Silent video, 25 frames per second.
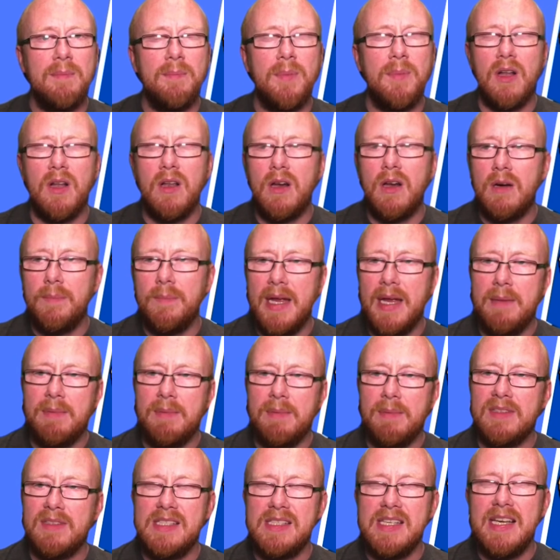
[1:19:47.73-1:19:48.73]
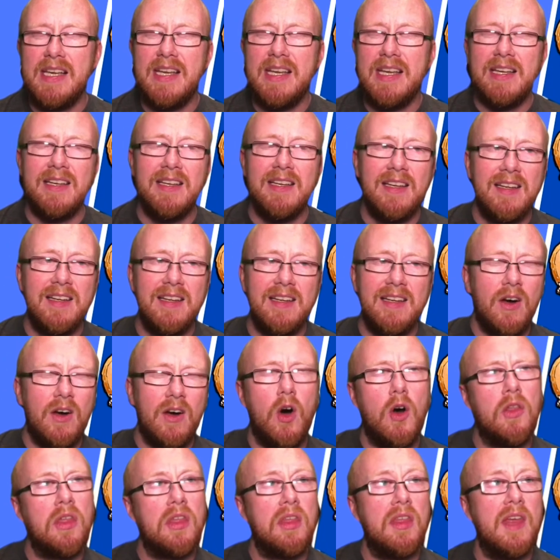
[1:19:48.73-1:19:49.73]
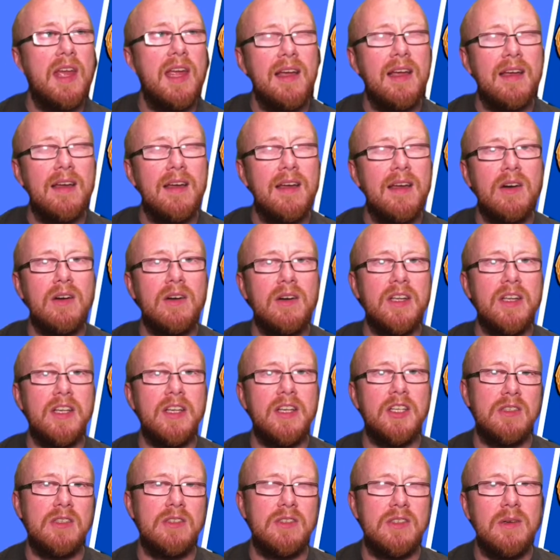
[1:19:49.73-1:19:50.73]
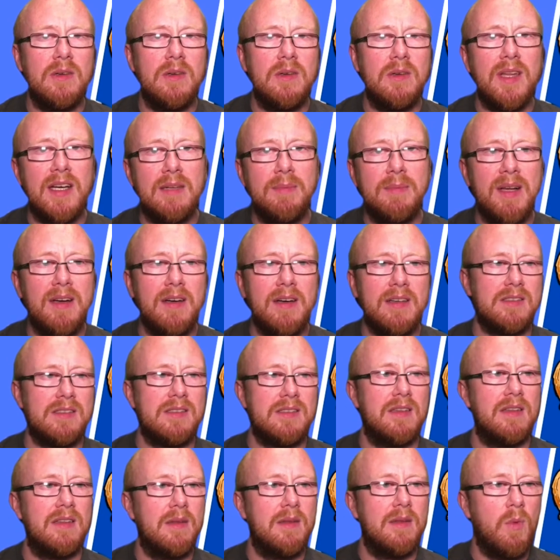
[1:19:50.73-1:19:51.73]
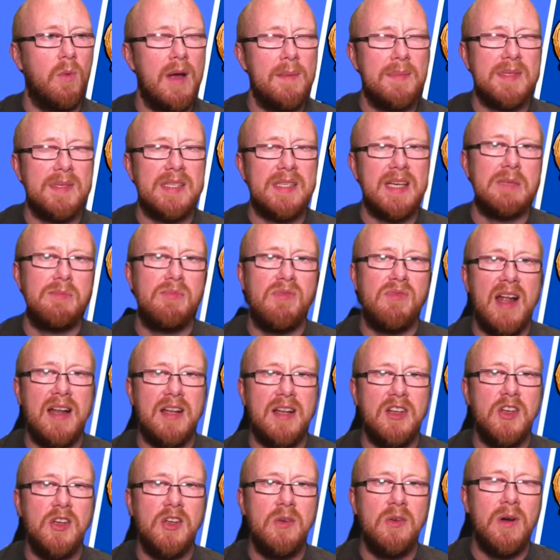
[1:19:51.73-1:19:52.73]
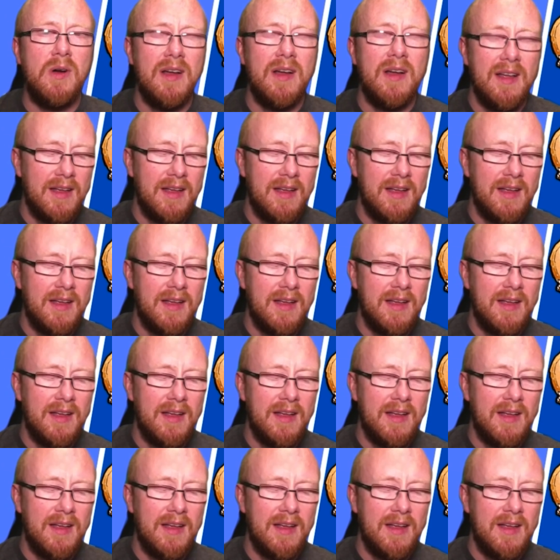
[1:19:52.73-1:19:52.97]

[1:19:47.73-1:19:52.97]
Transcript: But a lot of people say or think, oh, you shouldn't do that because the website's brand new.